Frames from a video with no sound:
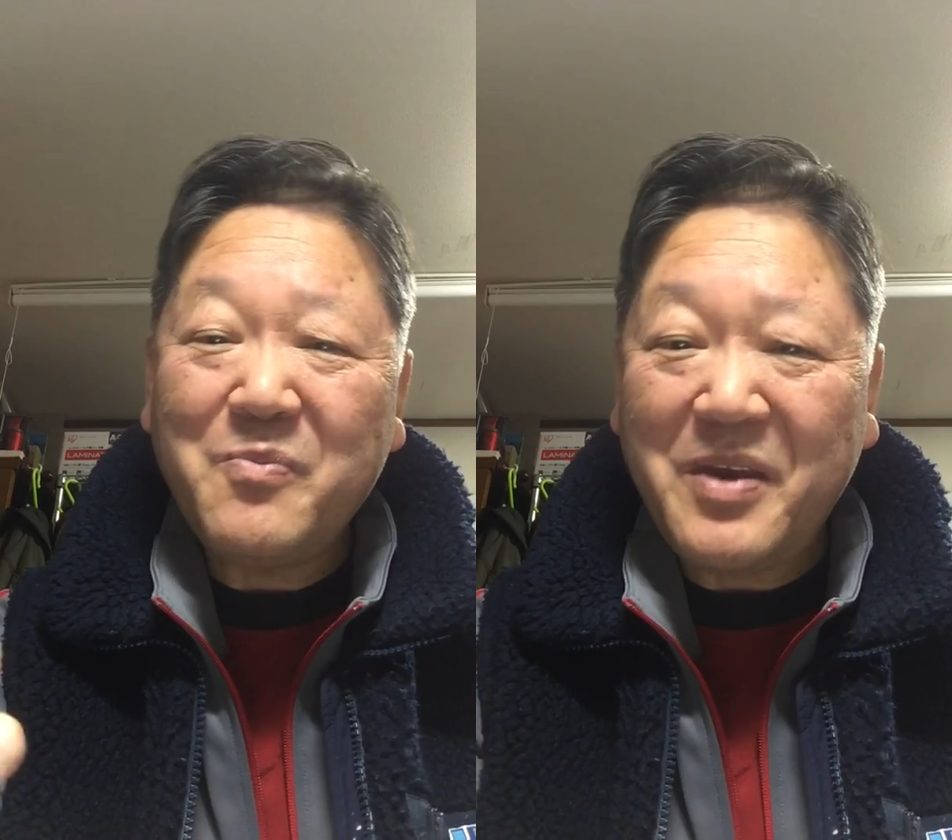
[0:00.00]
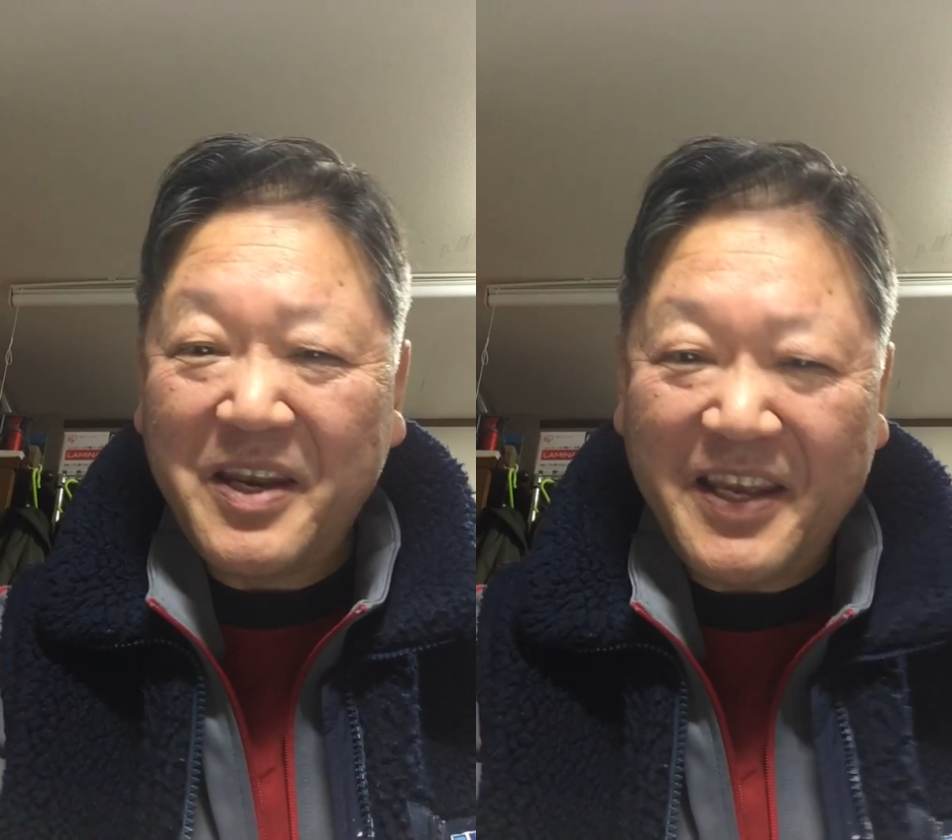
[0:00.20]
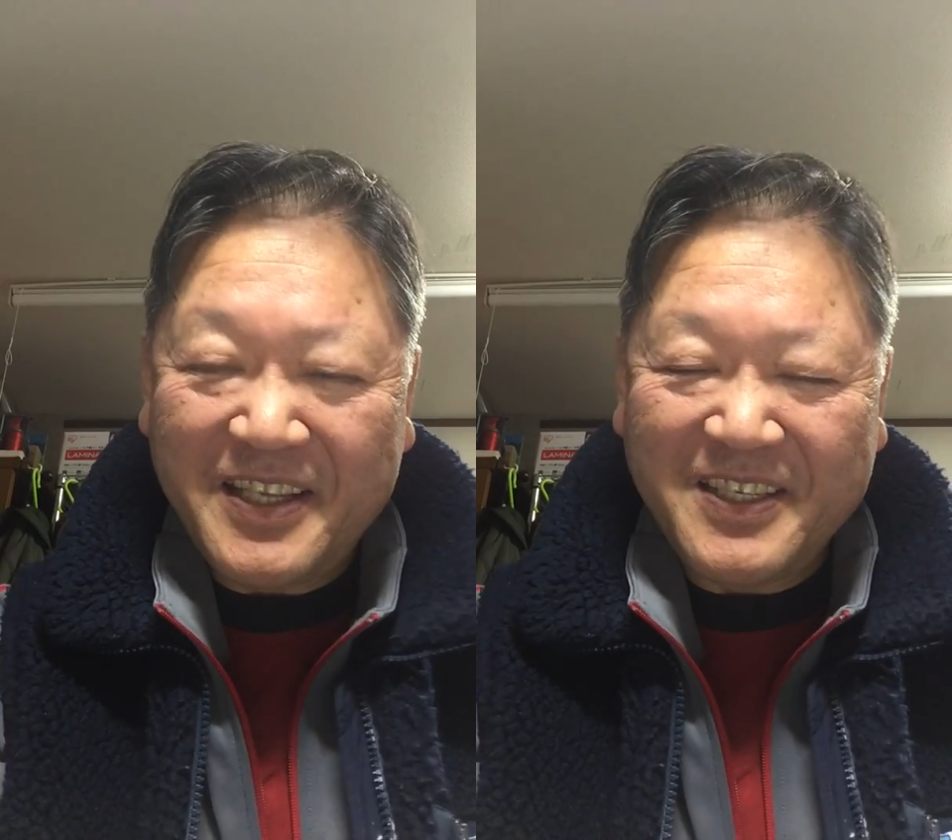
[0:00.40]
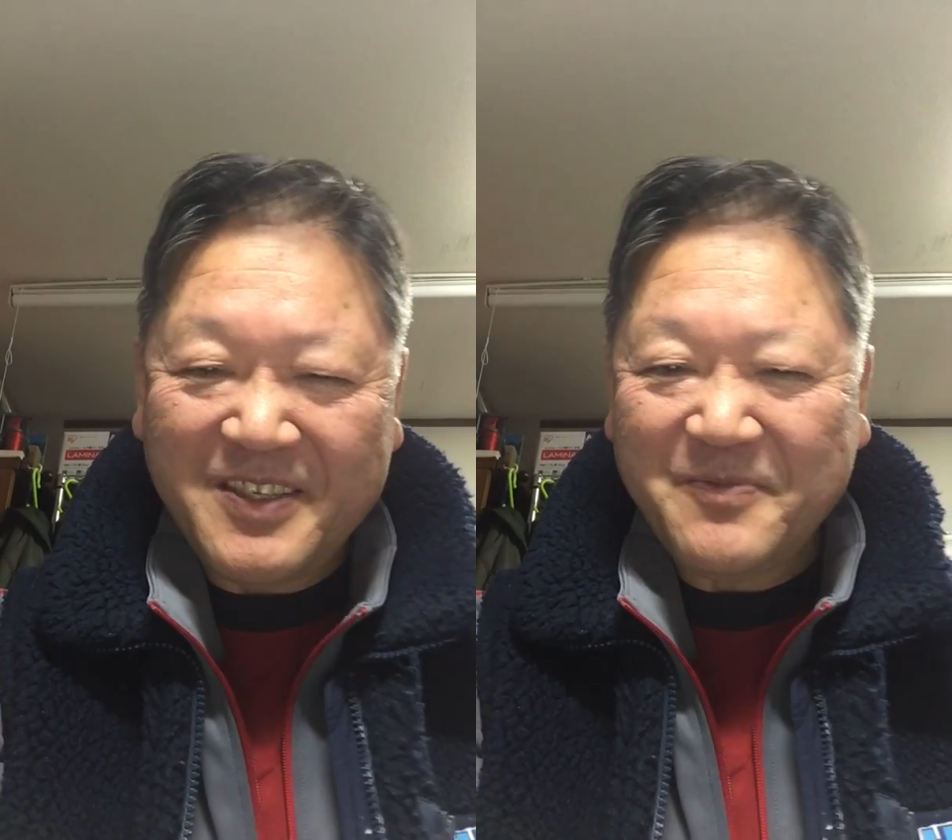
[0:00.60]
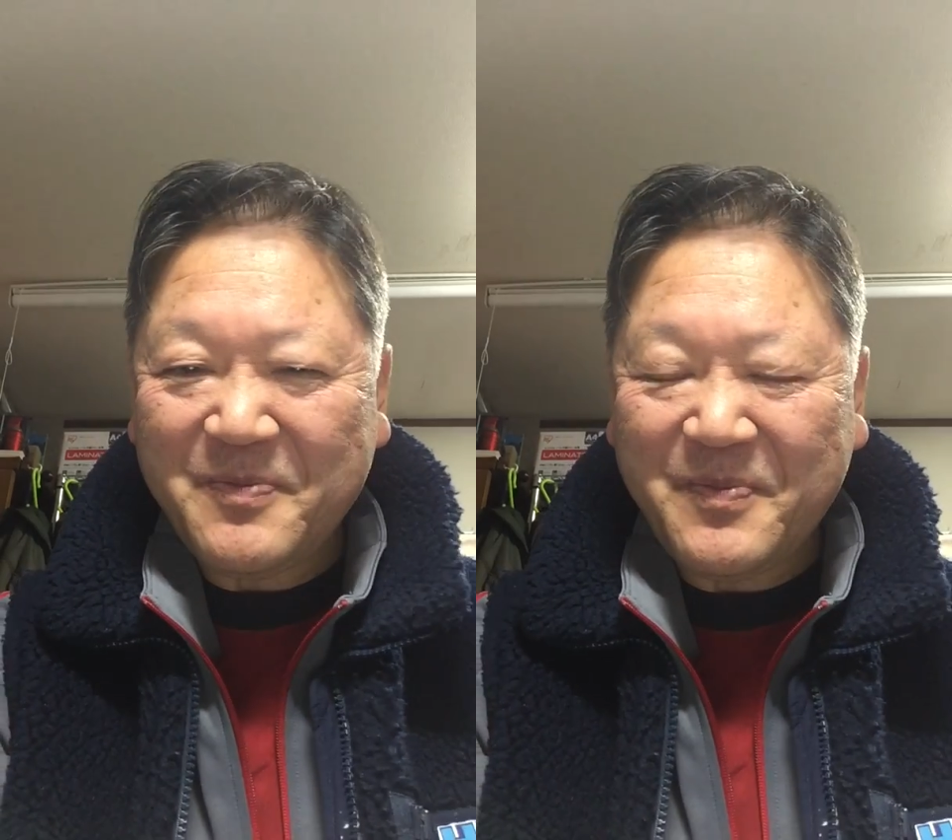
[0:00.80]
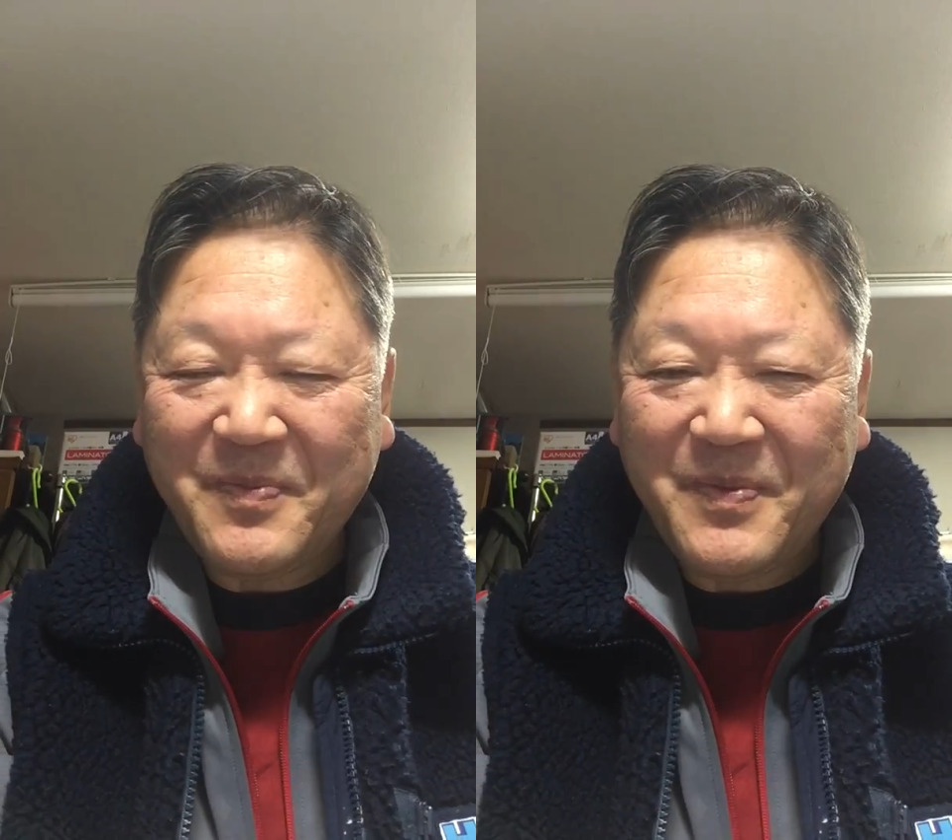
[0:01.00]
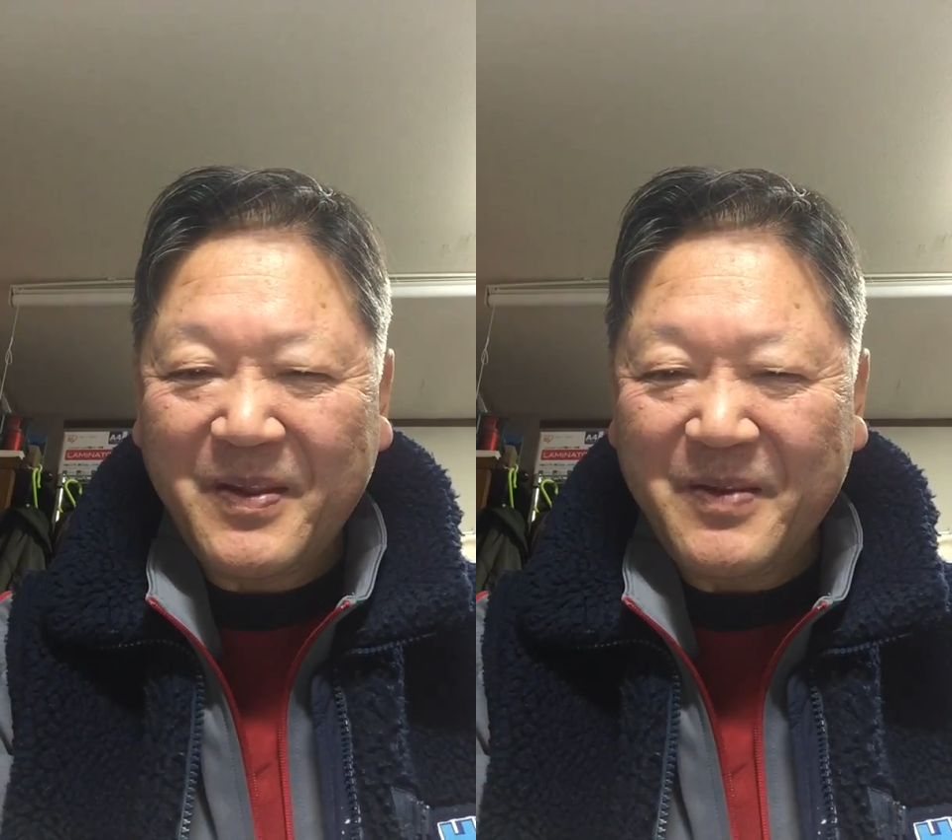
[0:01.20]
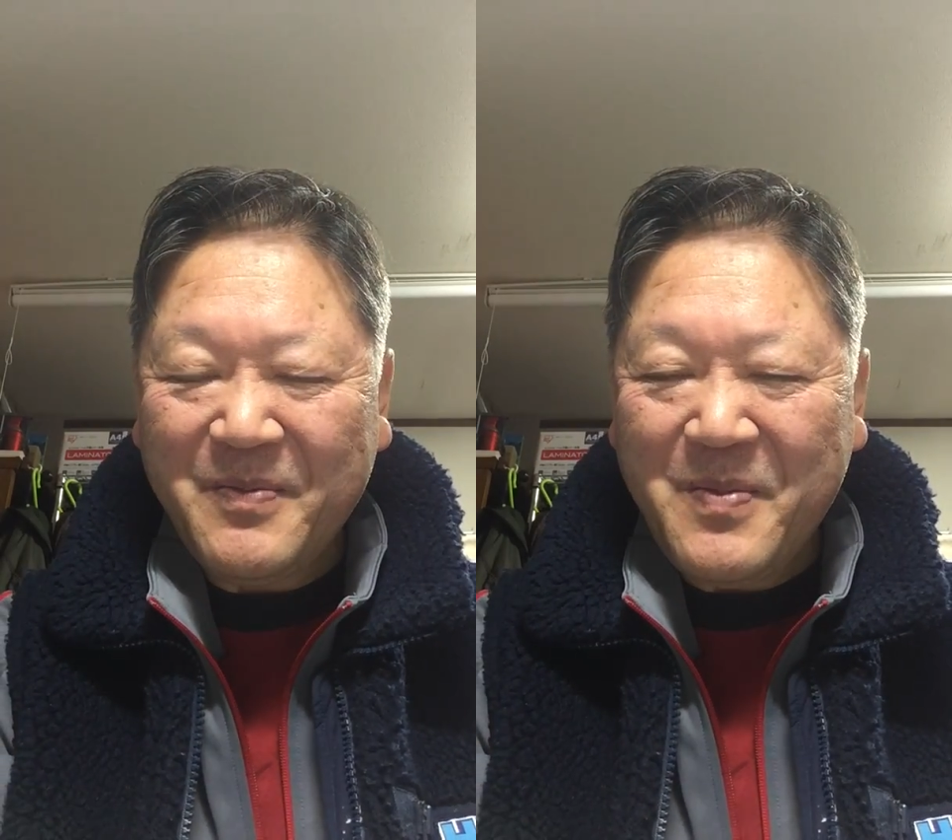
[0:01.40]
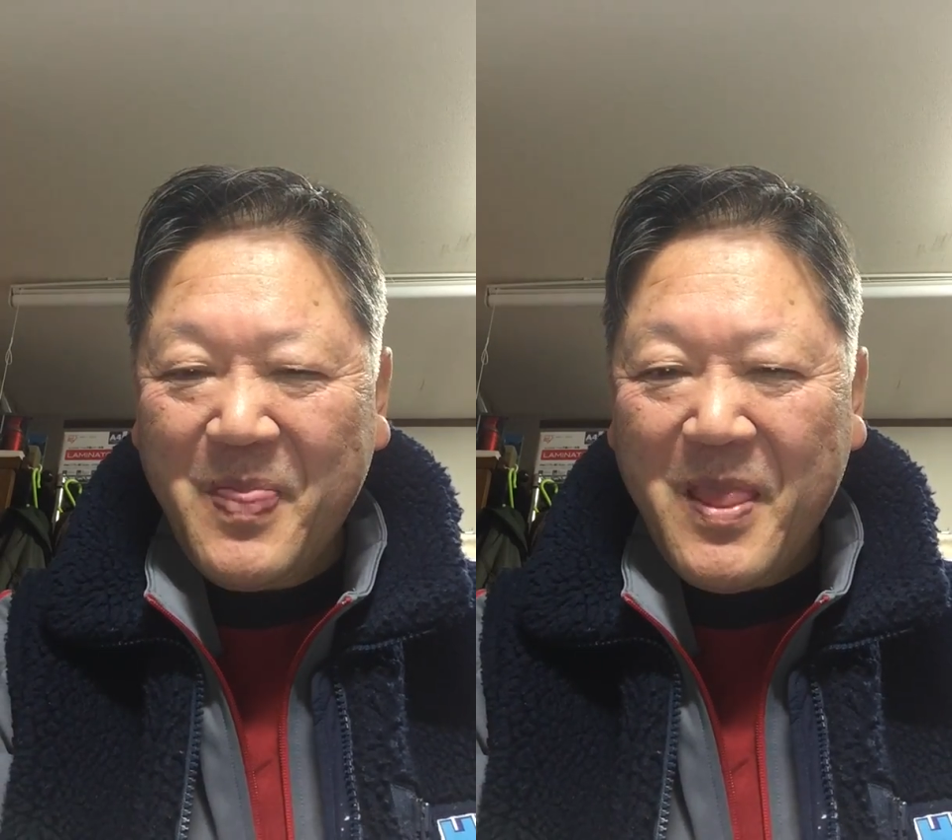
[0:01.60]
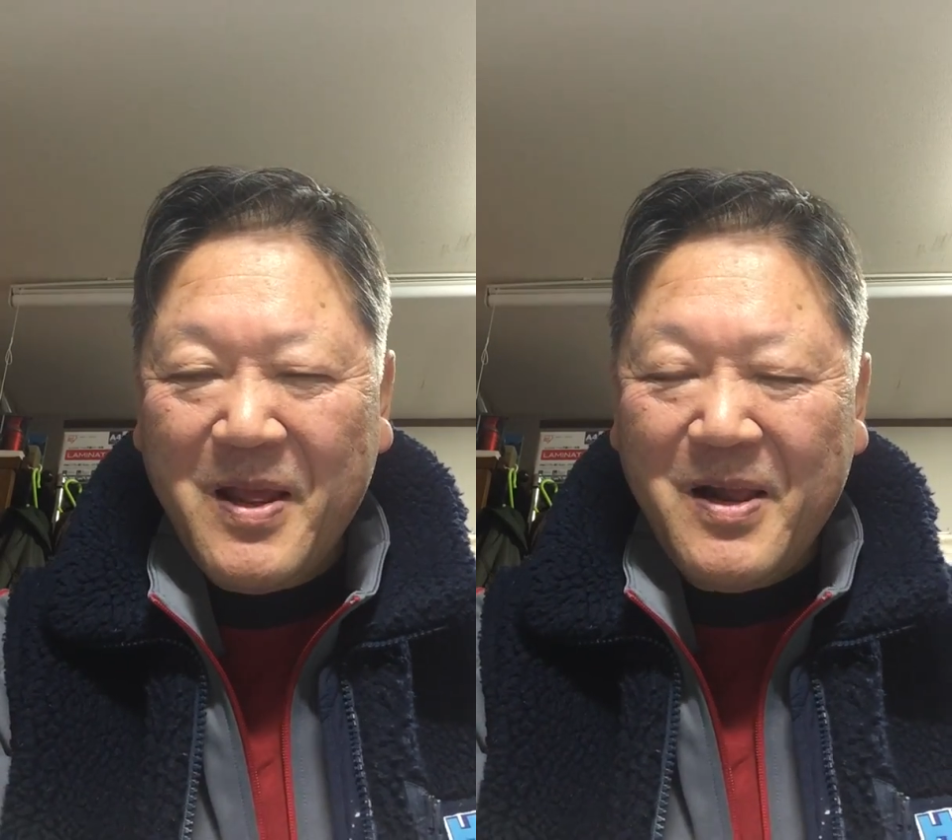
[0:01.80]

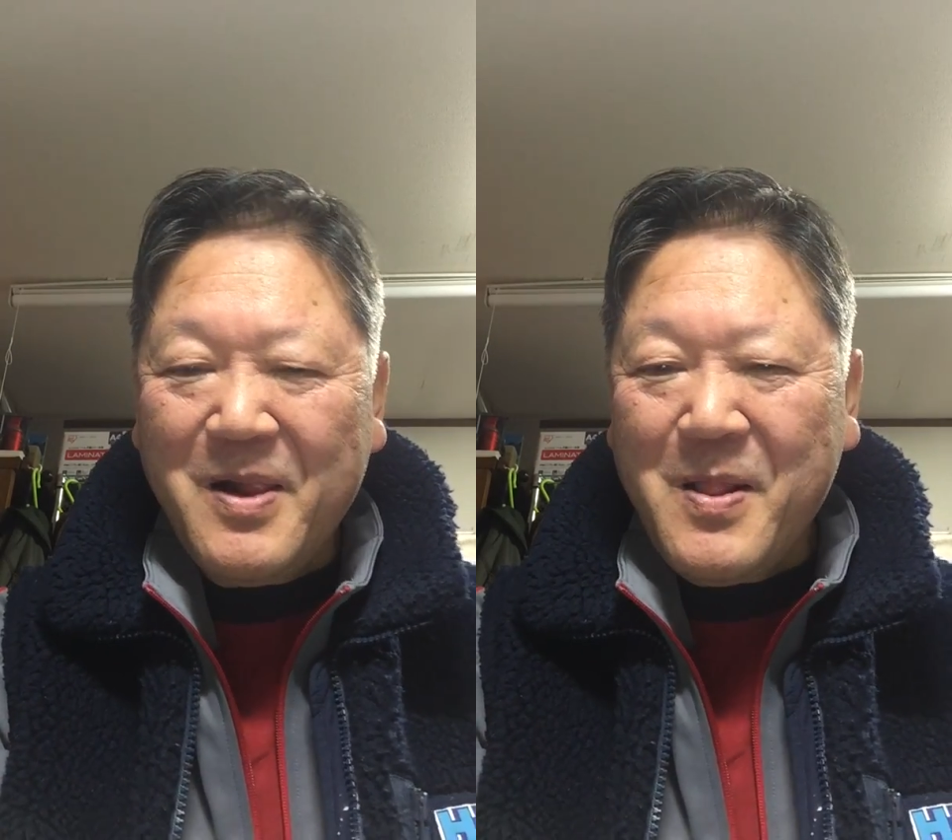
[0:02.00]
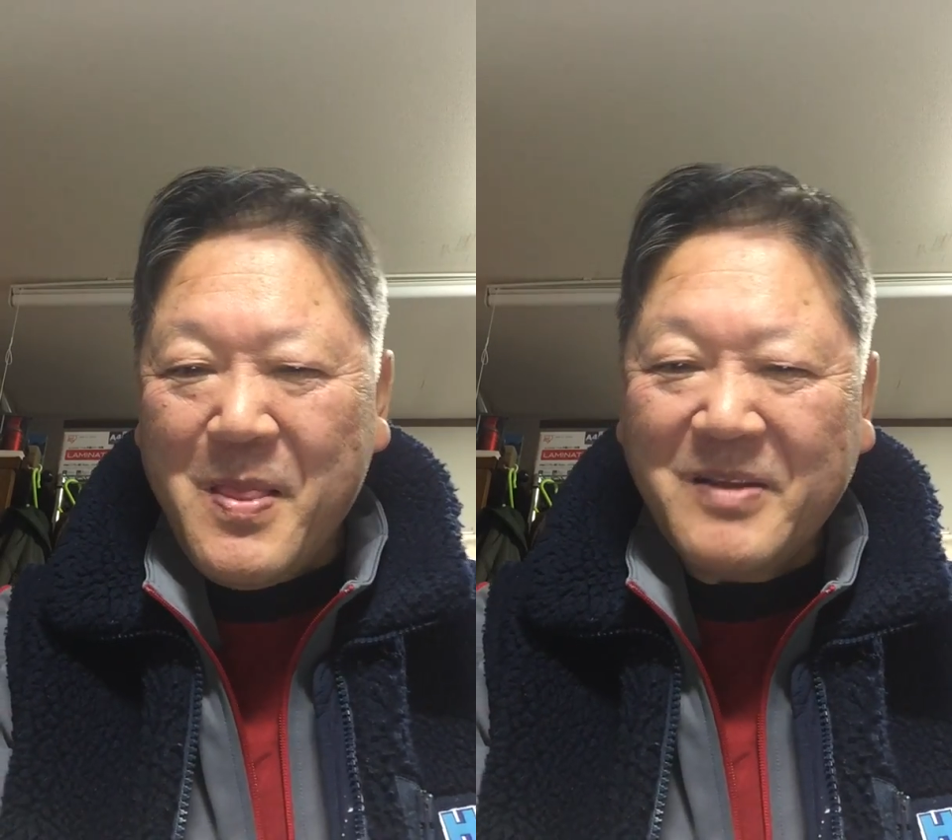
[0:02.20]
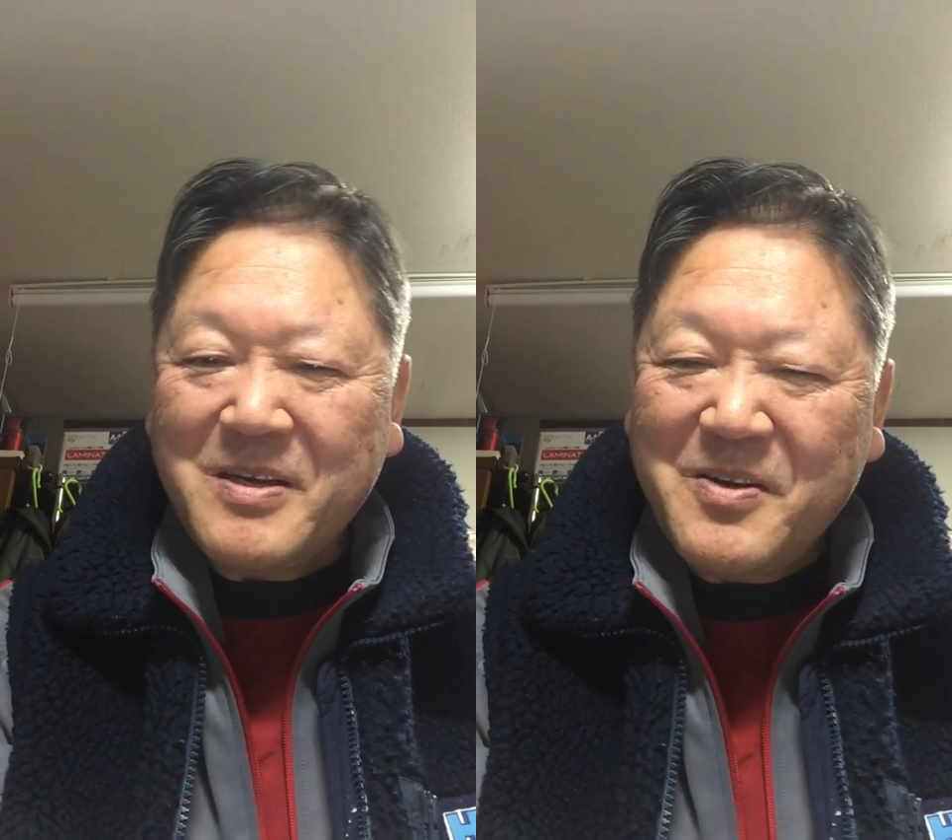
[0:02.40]
minutes.The